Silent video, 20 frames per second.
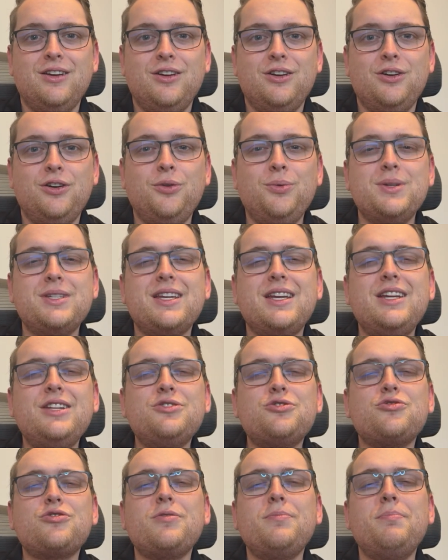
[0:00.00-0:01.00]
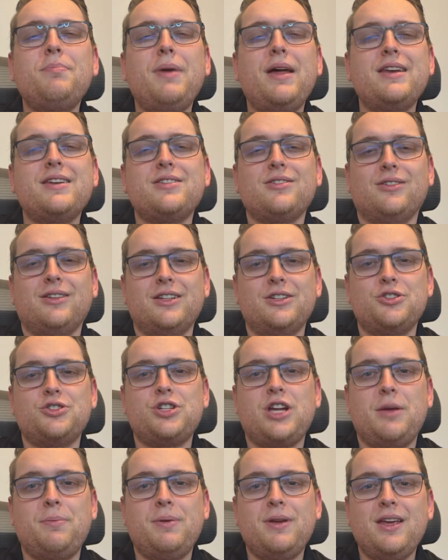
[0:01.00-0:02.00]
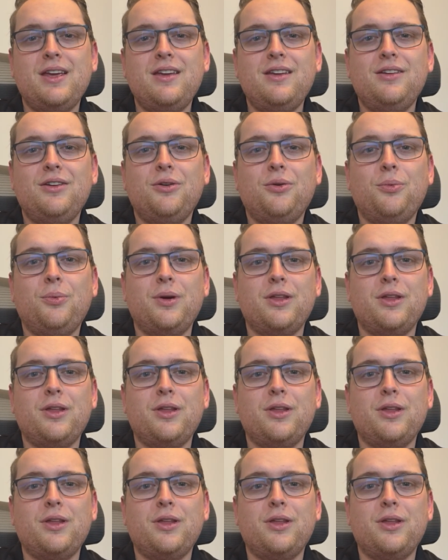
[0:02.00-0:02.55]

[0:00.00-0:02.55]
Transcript: who was instrumental in shaping it with